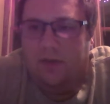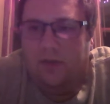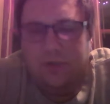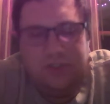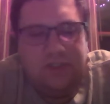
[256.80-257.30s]

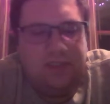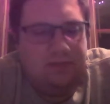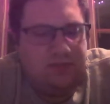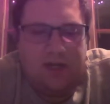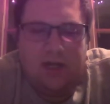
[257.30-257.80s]
Could you
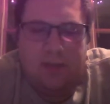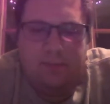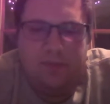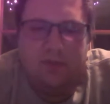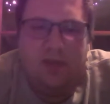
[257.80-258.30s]
set it
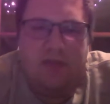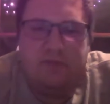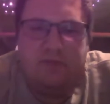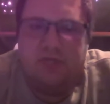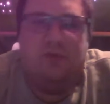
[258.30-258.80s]
up and have
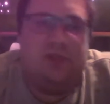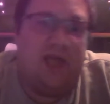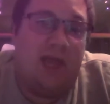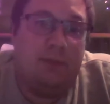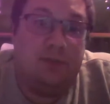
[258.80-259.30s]
yourself a
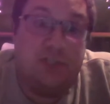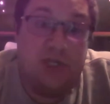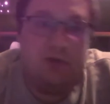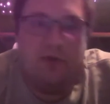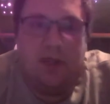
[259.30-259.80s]
reliable
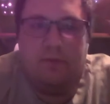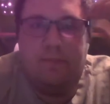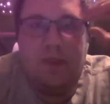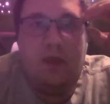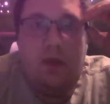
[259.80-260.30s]
generator?
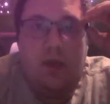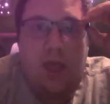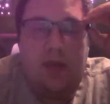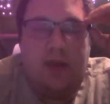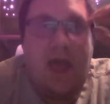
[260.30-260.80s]

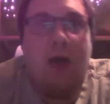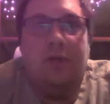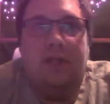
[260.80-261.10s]
And how would